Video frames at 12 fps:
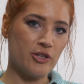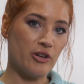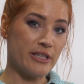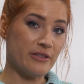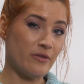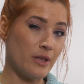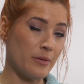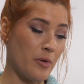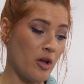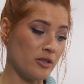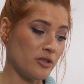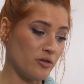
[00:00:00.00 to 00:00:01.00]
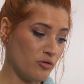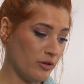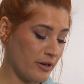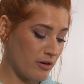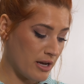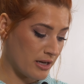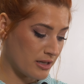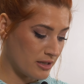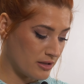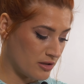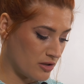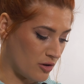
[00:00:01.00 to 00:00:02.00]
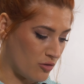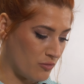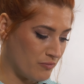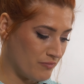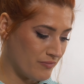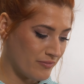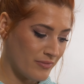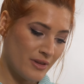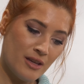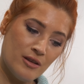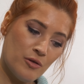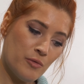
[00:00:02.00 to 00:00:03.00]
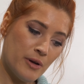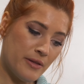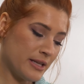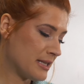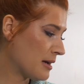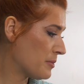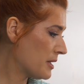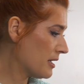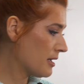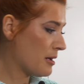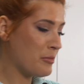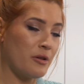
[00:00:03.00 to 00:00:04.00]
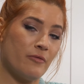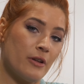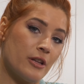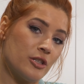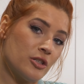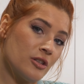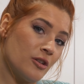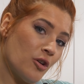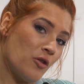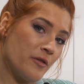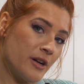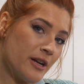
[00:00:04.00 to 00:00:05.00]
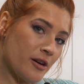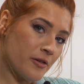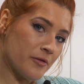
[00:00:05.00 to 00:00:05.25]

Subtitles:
transfer them onto the cooling rack. So while that's happening, I'm gonna finish over here.